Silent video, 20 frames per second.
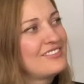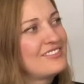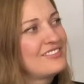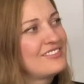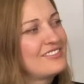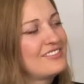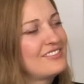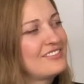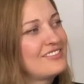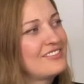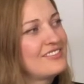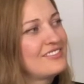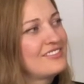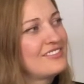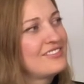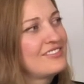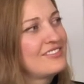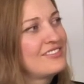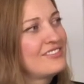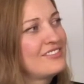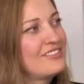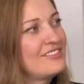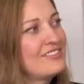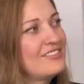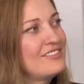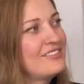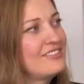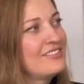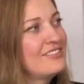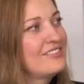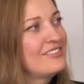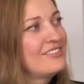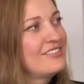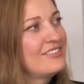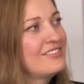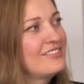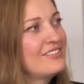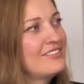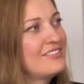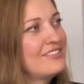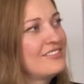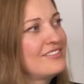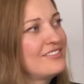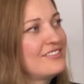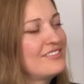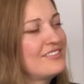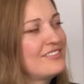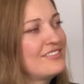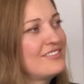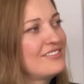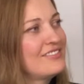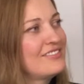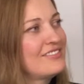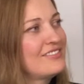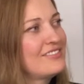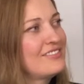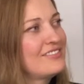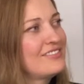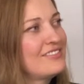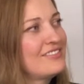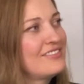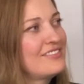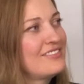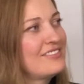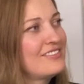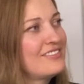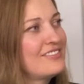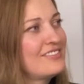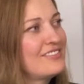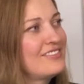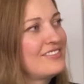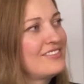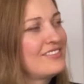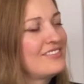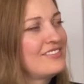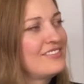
[no speech]